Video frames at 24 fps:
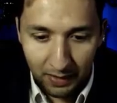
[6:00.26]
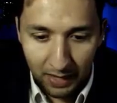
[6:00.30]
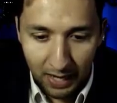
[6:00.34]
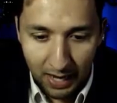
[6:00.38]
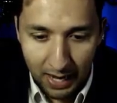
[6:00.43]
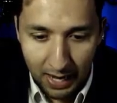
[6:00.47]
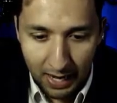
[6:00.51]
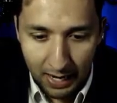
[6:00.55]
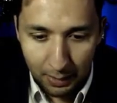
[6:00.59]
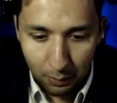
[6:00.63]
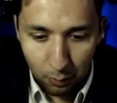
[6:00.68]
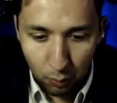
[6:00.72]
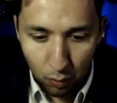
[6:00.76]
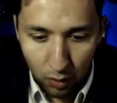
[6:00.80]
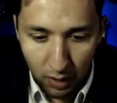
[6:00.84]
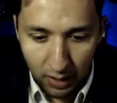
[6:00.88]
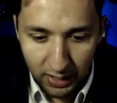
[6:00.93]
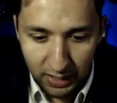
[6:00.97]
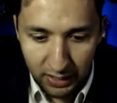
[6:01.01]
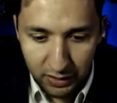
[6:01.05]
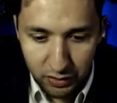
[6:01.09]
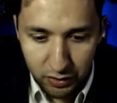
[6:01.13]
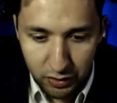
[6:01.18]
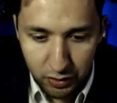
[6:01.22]
I
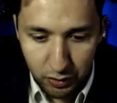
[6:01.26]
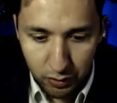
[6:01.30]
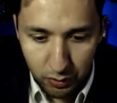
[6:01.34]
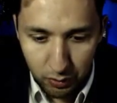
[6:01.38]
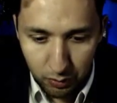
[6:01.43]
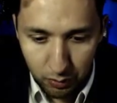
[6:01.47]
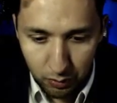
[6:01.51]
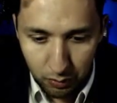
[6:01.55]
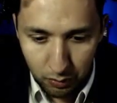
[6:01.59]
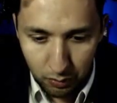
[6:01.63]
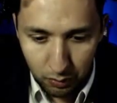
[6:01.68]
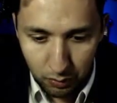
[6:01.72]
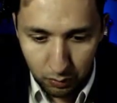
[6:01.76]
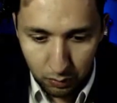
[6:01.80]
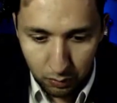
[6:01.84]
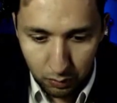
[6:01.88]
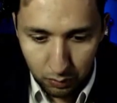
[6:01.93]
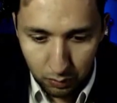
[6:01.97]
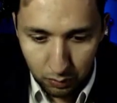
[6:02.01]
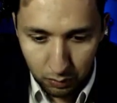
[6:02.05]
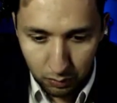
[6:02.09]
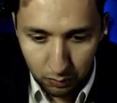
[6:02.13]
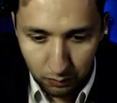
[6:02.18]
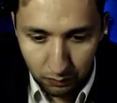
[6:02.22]
wanted
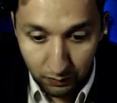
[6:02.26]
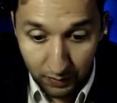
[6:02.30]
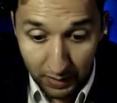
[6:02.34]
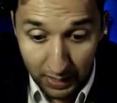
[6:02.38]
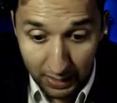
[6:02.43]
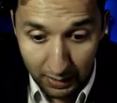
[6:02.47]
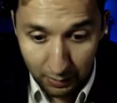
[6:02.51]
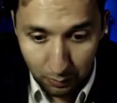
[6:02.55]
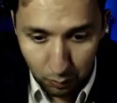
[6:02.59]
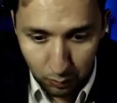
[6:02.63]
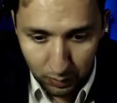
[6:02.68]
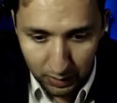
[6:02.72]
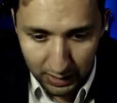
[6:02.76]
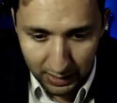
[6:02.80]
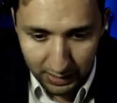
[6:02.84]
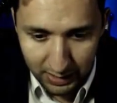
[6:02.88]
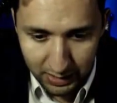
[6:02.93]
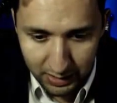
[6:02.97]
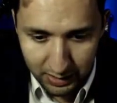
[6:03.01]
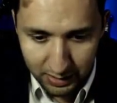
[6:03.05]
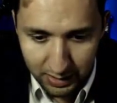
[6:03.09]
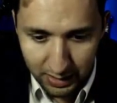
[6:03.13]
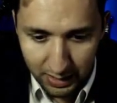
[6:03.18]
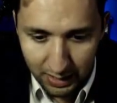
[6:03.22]
to find what I
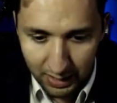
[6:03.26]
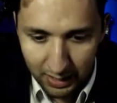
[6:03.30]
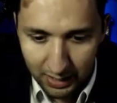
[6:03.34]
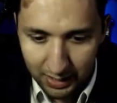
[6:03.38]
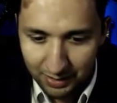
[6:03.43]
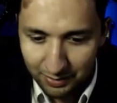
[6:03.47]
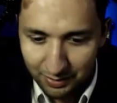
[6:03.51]
just did